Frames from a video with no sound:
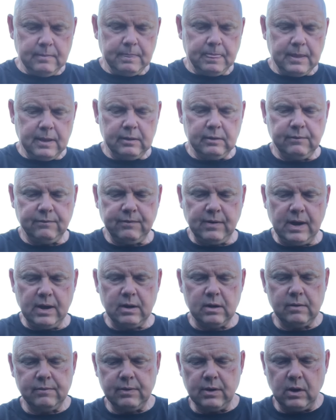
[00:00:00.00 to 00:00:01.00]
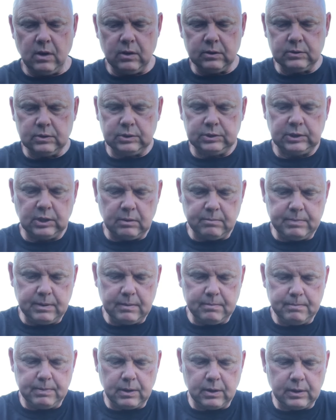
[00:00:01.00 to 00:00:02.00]
And the fire of the altar shall be
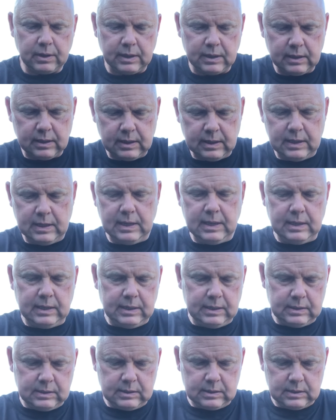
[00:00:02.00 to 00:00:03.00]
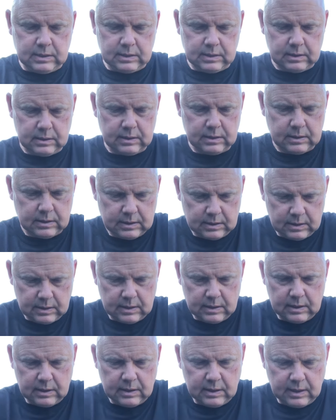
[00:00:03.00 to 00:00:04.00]
burning in it.
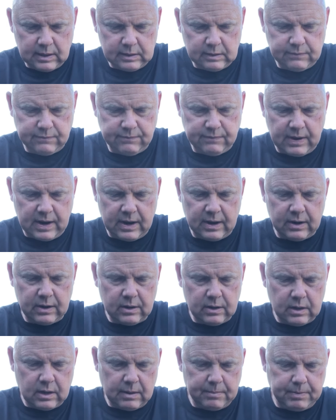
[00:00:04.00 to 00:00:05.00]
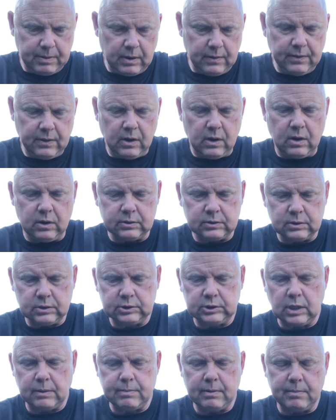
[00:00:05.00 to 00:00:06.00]
And the fire upon the altar
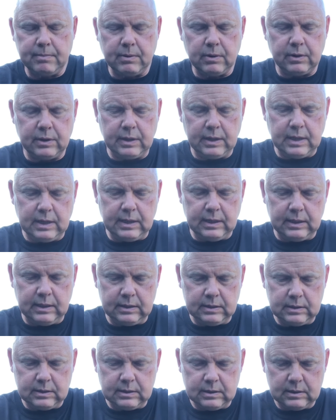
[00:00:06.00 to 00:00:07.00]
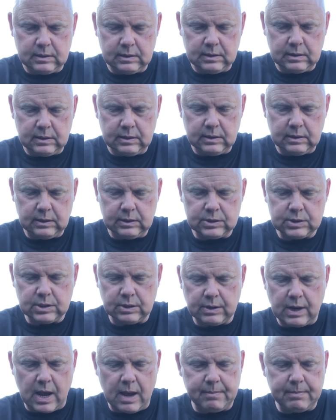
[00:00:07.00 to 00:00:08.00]
shall be burning in it. It shall
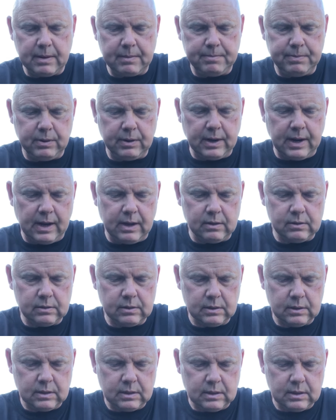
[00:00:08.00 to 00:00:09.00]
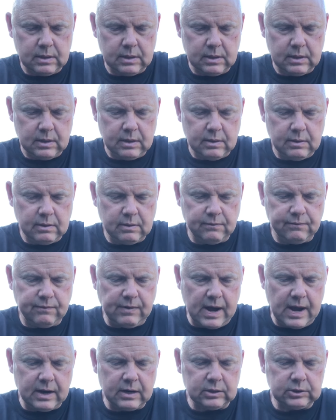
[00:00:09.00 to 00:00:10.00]
not be put out. The
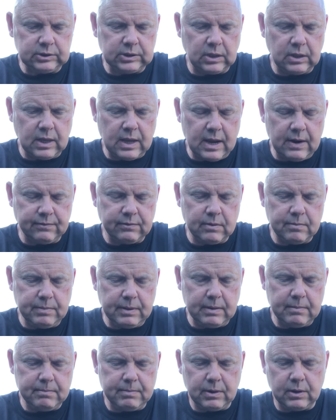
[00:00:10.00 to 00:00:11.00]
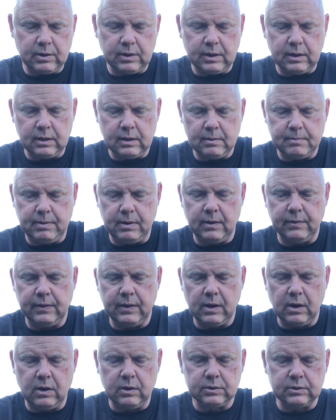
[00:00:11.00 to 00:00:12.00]
fire shall ever be burning upon the
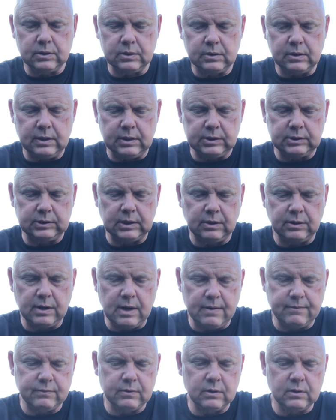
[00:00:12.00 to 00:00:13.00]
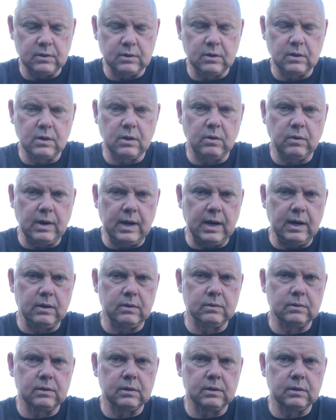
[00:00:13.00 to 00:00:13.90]
altar. It shall never go out.